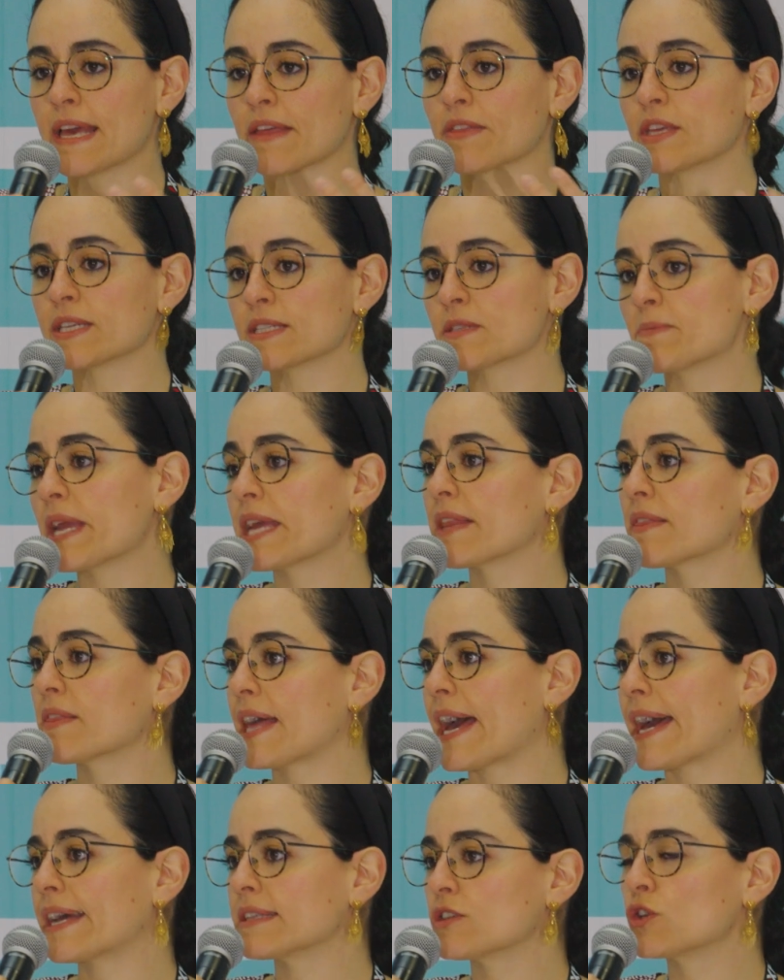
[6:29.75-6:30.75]
This means
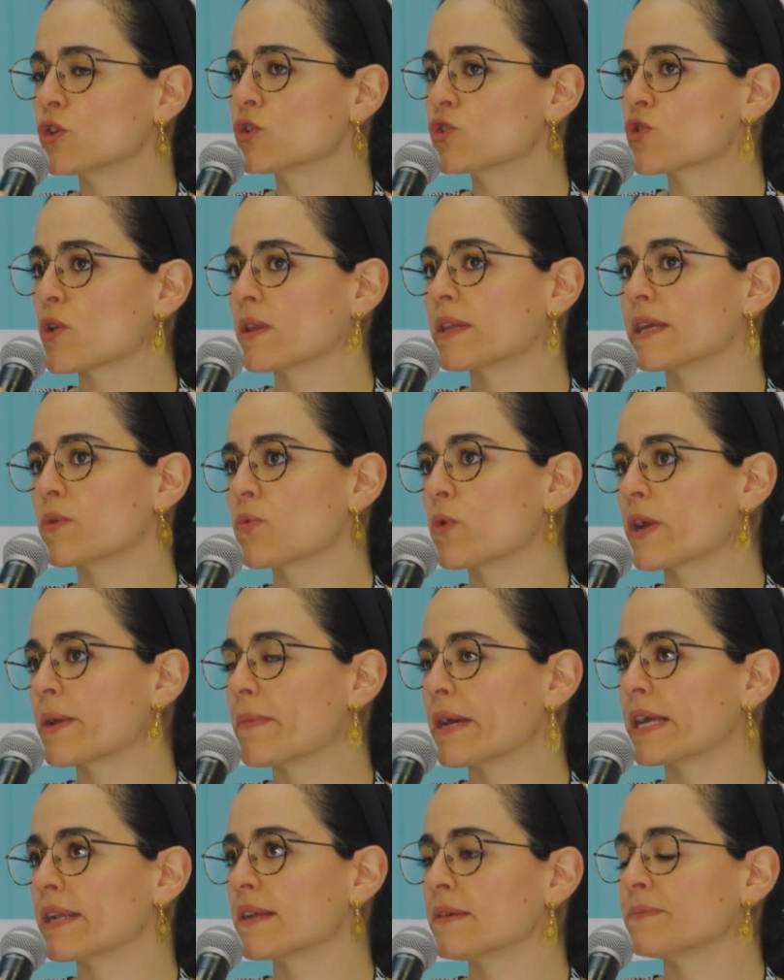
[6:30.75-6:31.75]
that usually
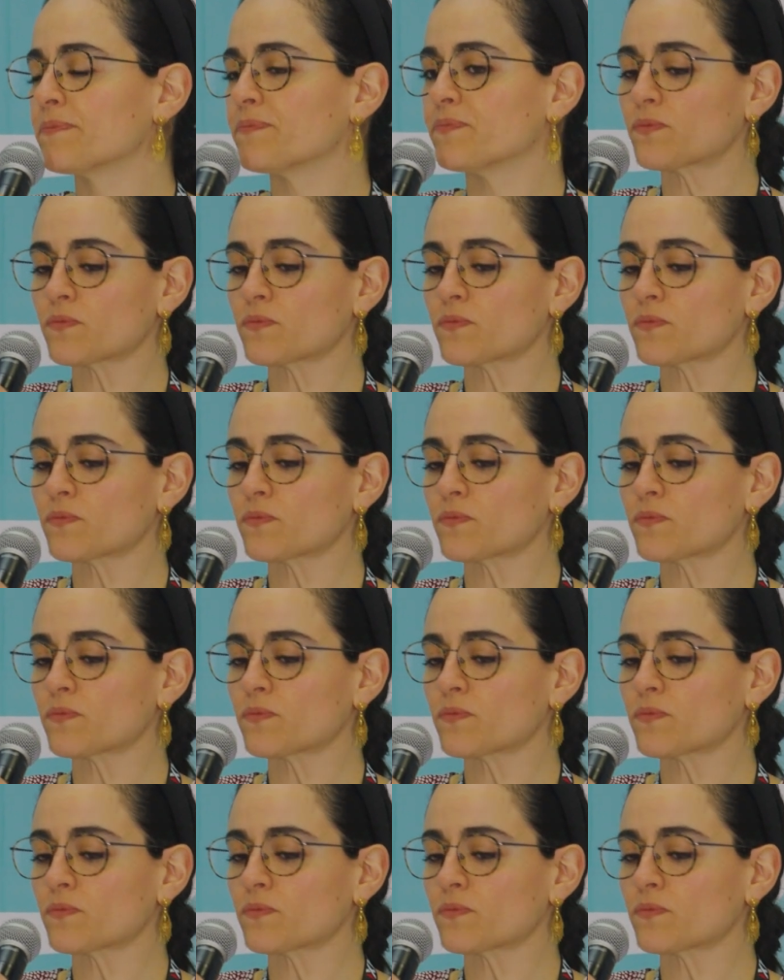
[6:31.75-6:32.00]
women,